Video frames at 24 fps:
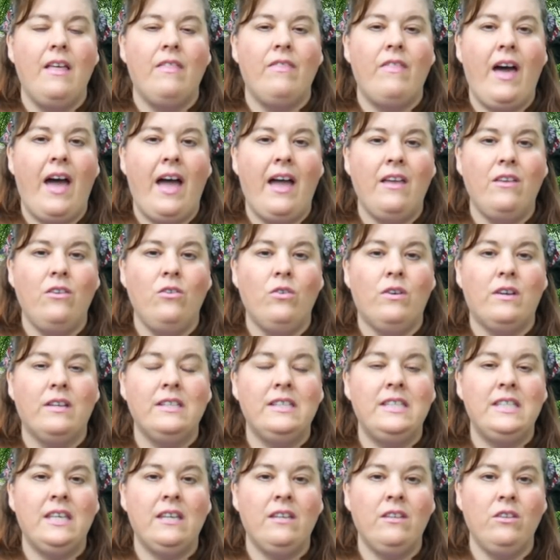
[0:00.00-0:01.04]
that you
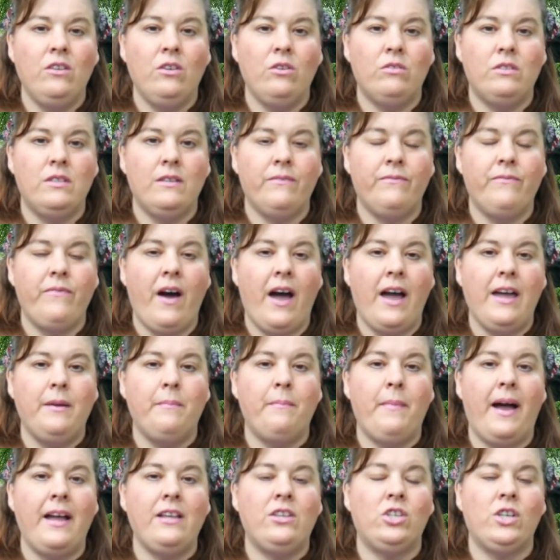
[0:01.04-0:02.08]
continue to find my